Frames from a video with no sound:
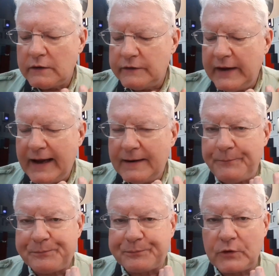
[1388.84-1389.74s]
that
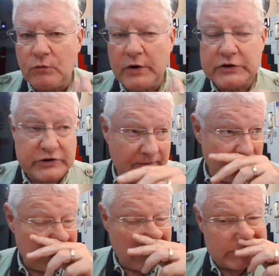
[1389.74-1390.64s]
rich, if
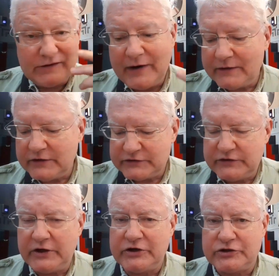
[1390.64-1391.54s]
you guys have had this
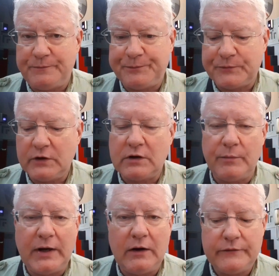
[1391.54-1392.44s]
dish, the
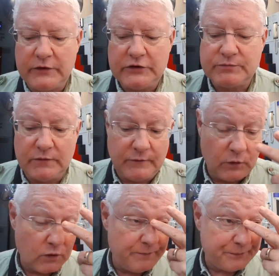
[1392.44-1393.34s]
kapao dish
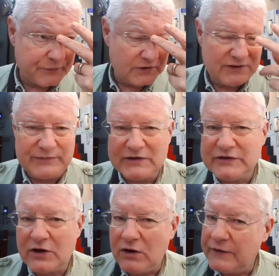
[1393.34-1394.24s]
before, sometimes
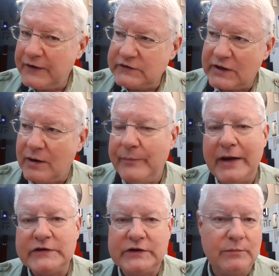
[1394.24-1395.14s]
they call it things like
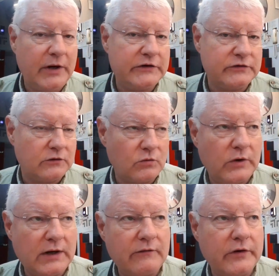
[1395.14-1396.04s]
amazing basil or
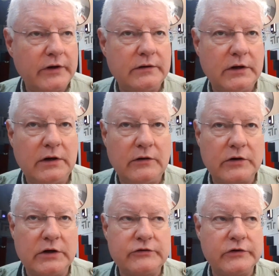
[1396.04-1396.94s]
whatever in other
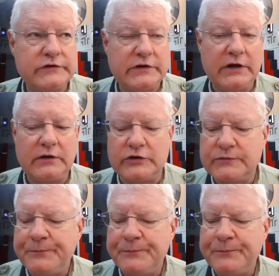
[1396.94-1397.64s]
countries in English.